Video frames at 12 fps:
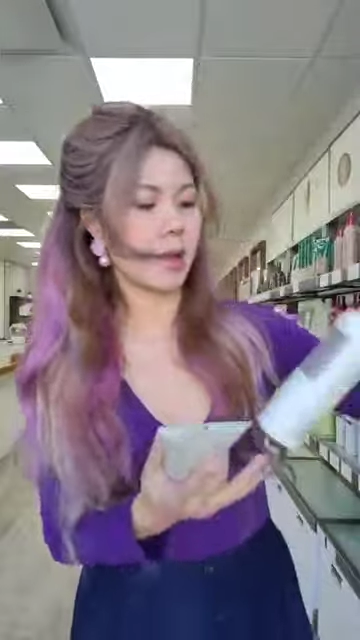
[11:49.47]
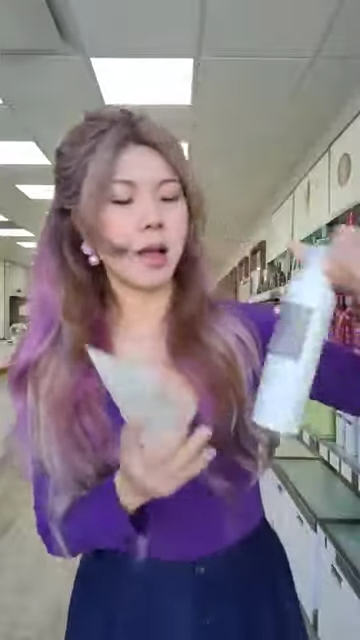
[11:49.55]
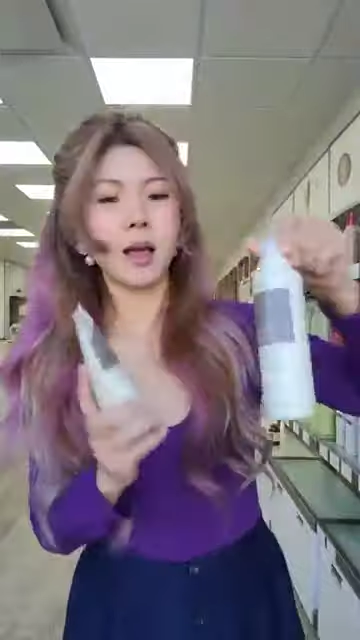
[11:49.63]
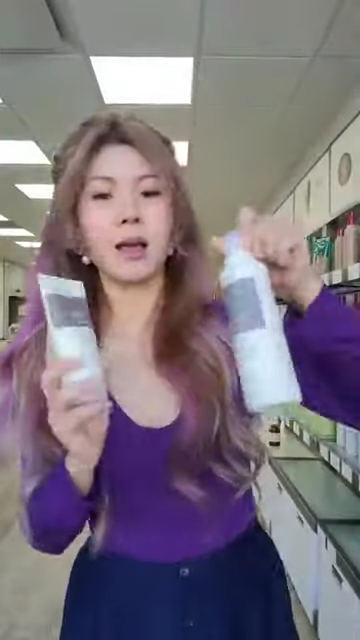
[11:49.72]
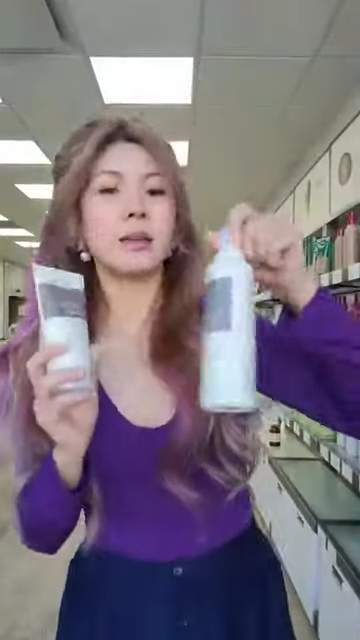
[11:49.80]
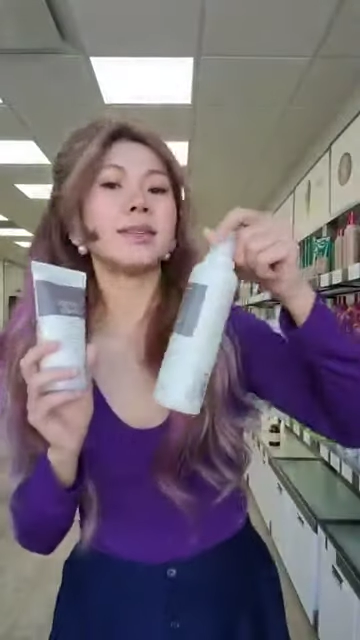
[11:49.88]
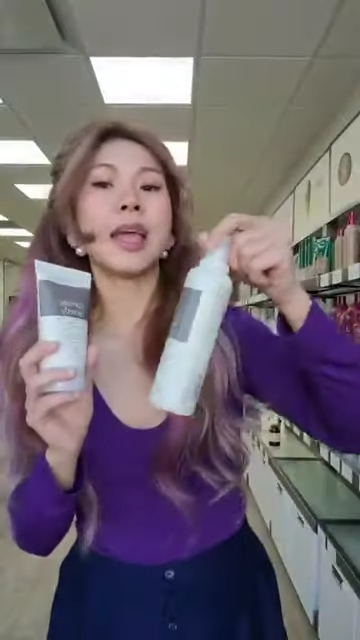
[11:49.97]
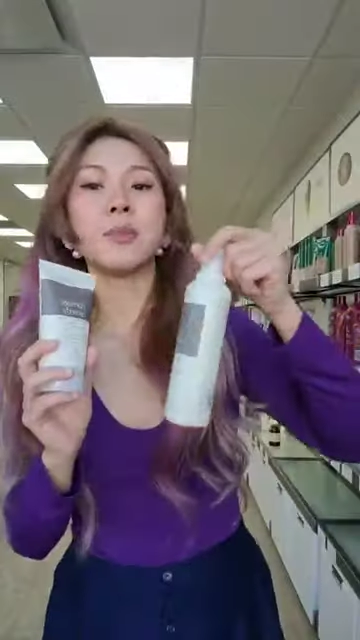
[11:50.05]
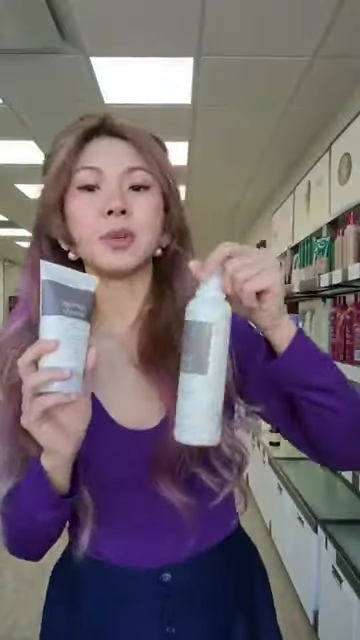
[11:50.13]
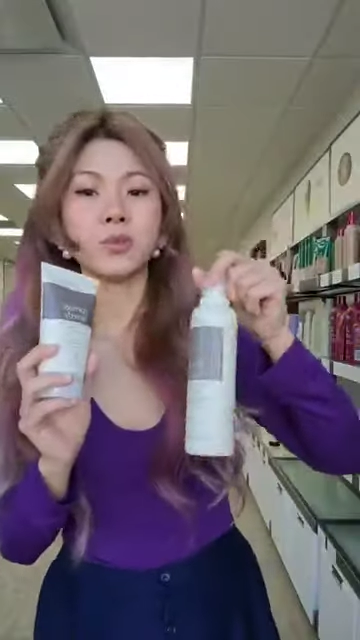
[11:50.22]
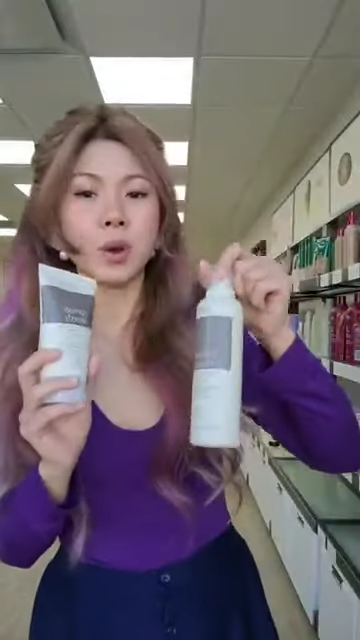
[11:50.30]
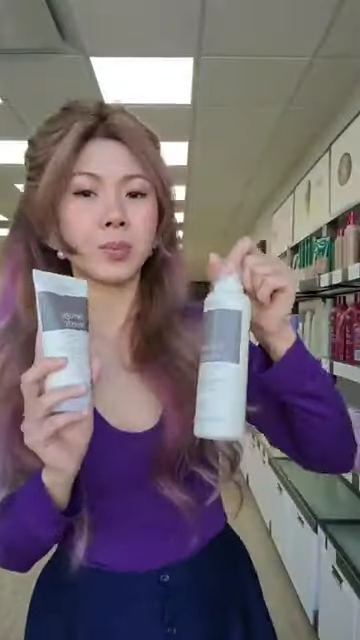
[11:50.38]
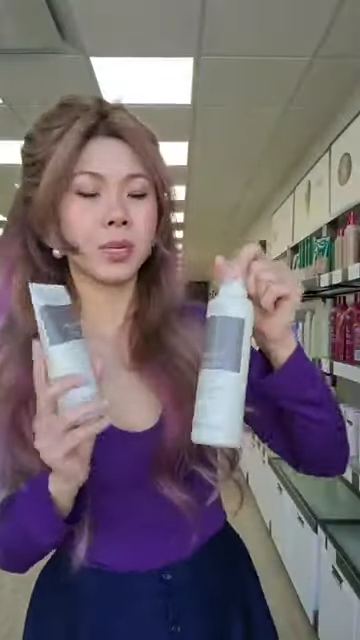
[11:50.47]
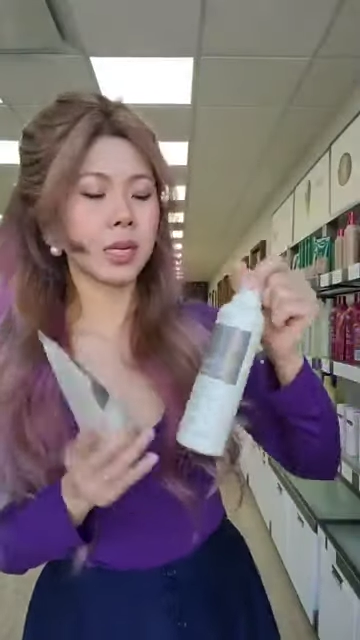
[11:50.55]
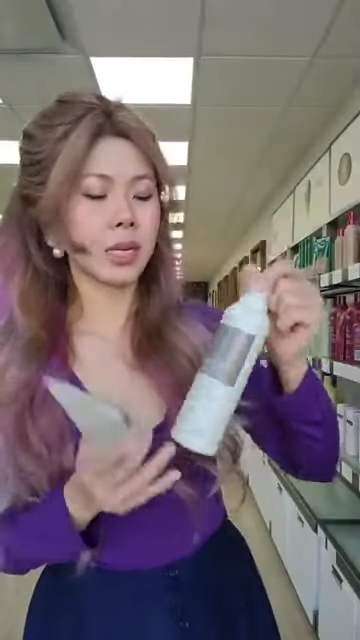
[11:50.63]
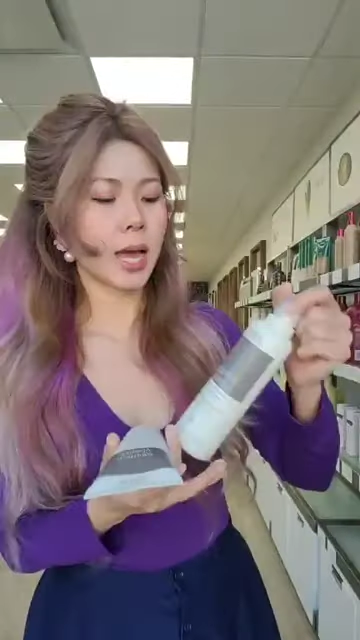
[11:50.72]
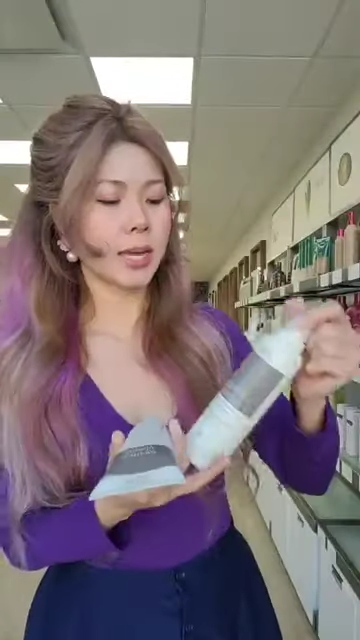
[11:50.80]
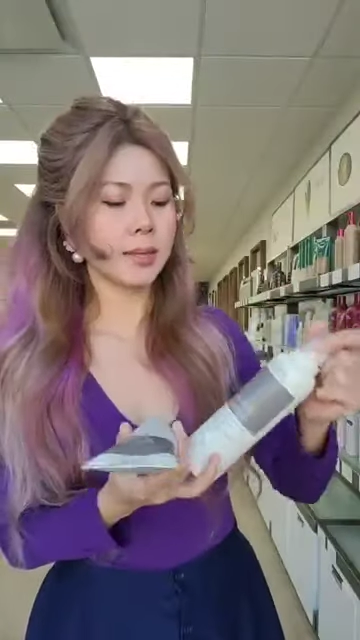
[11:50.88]
uh, Damage
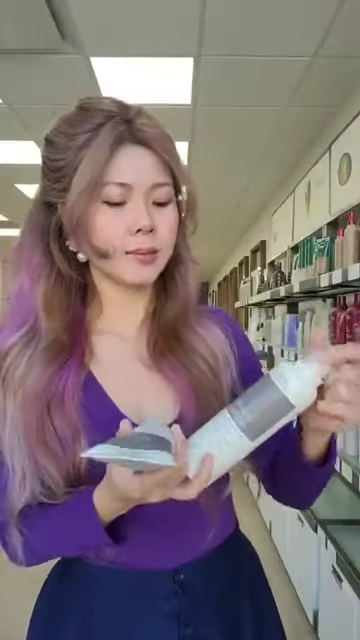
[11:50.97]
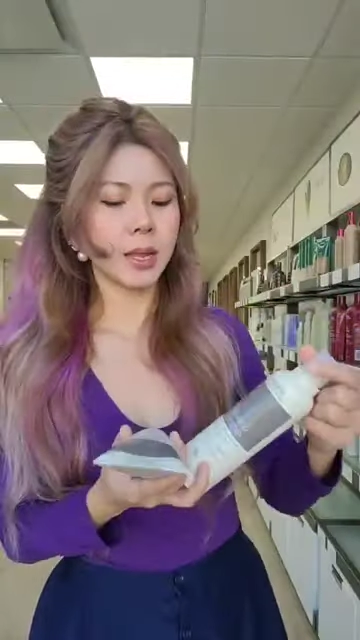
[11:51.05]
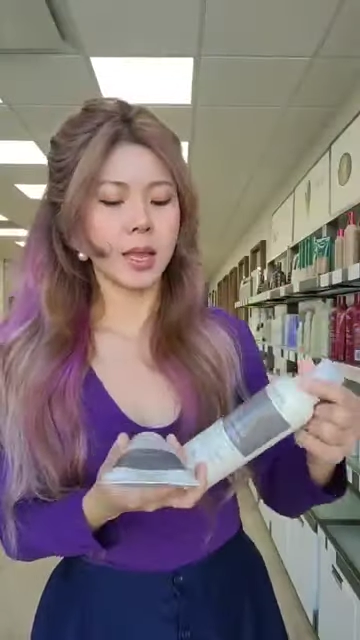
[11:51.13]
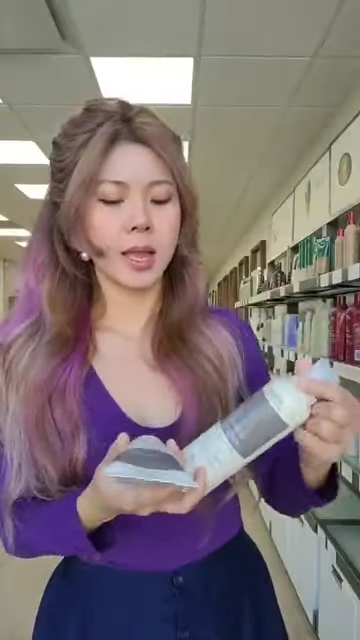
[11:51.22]
Remedy line.